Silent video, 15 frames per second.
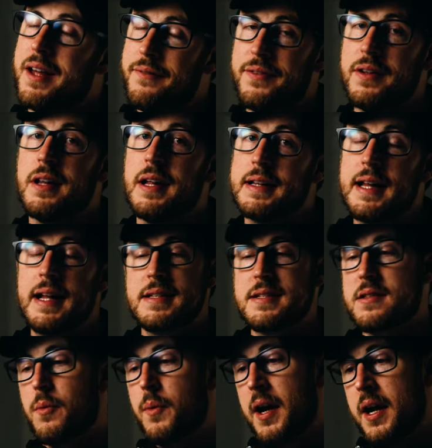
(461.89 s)
I feel like
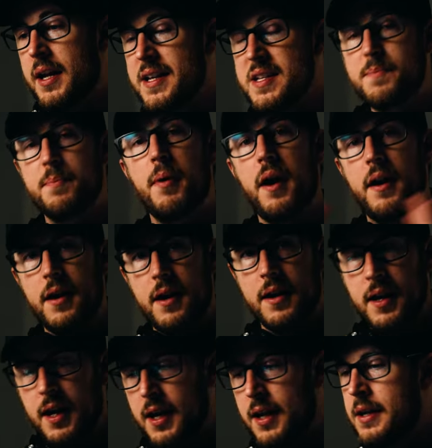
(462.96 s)
that's the way it is. But
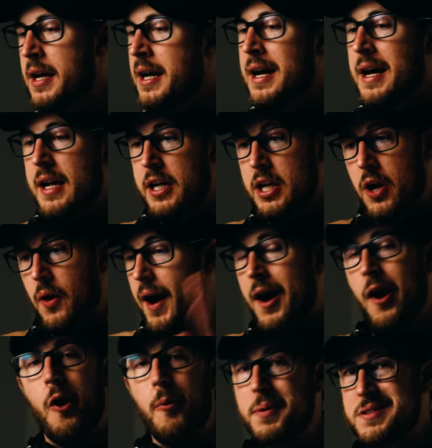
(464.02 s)
again, you know, I
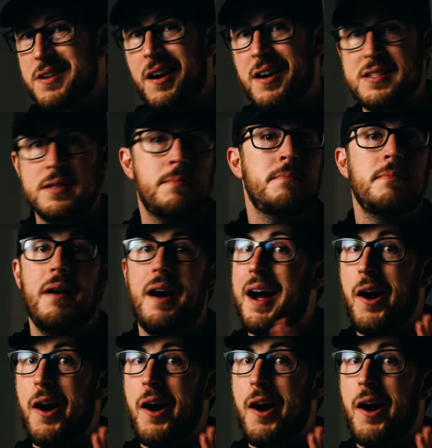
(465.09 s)
hope it's awesome.